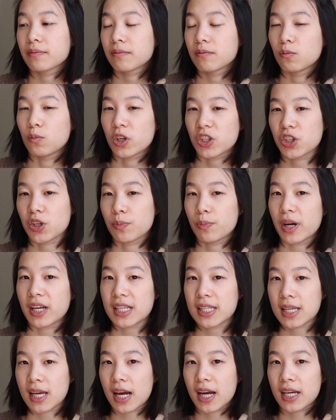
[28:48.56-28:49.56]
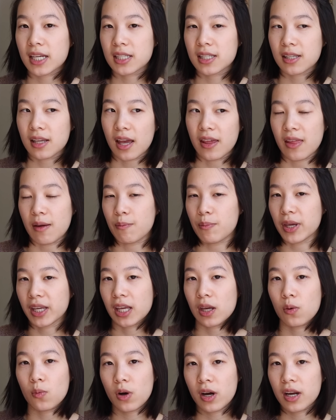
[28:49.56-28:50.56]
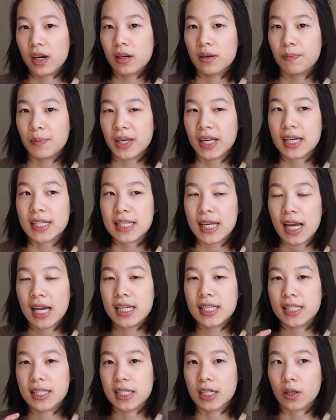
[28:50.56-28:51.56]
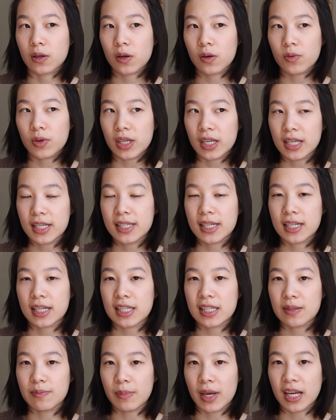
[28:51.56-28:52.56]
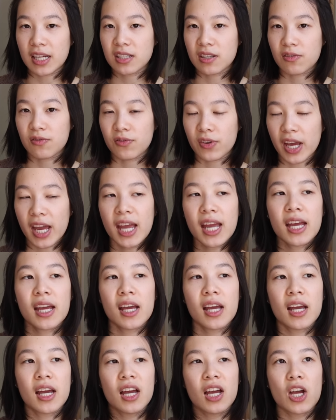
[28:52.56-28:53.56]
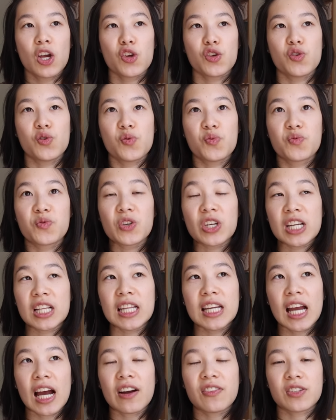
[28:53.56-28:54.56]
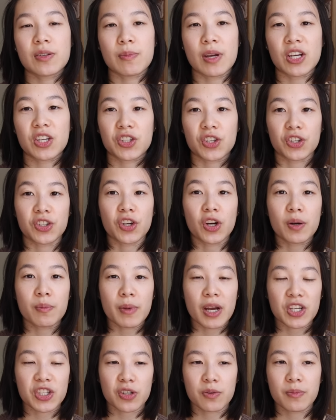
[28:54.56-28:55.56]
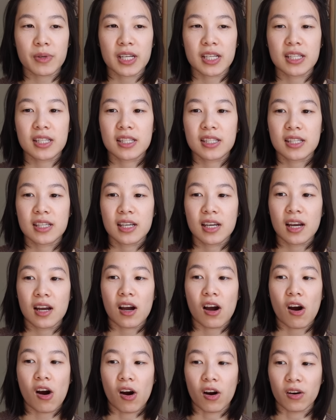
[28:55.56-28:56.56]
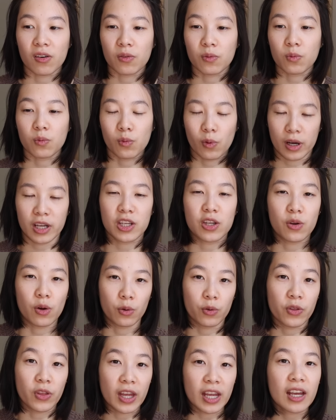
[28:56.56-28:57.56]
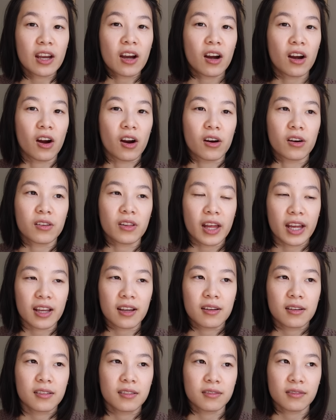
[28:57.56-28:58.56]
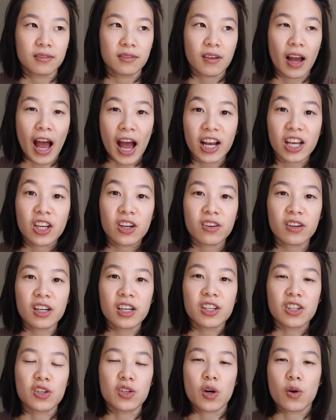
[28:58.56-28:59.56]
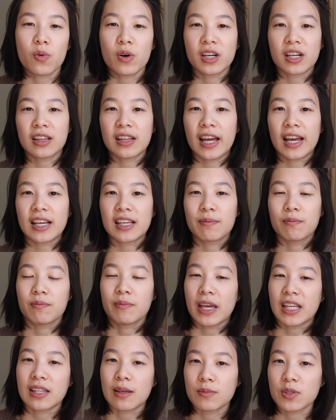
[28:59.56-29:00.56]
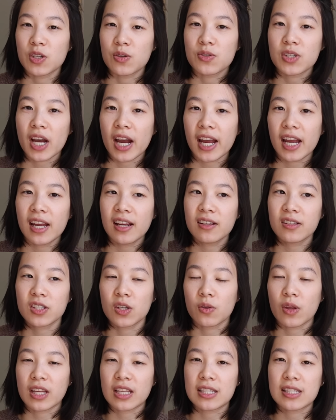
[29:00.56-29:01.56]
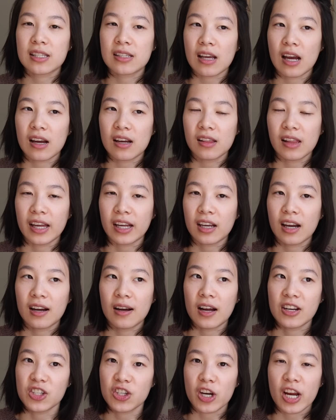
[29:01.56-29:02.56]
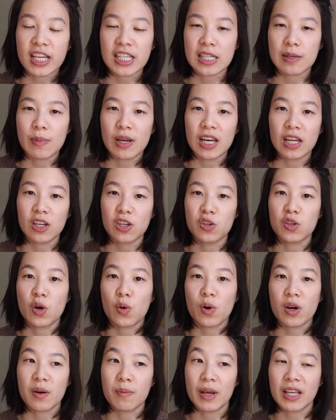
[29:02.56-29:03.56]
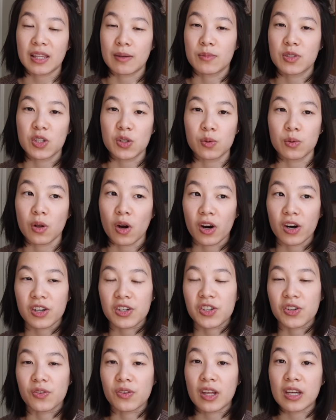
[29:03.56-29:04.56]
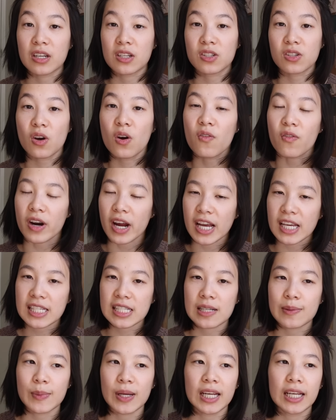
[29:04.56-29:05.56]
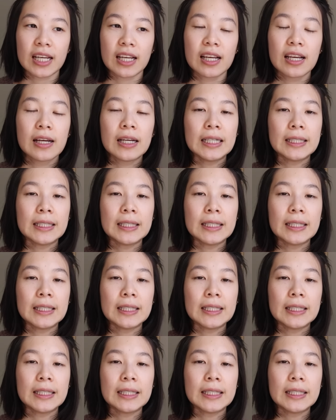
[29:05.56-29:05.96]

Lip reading: what's your bust size and then picking one, because it has zero ease and it's made to fit. You really have to make sure your measurements are what you think are like accurate. You don't want to like make them too tight so that's like underestimating. You don't want to make them too large so that it's overestimating.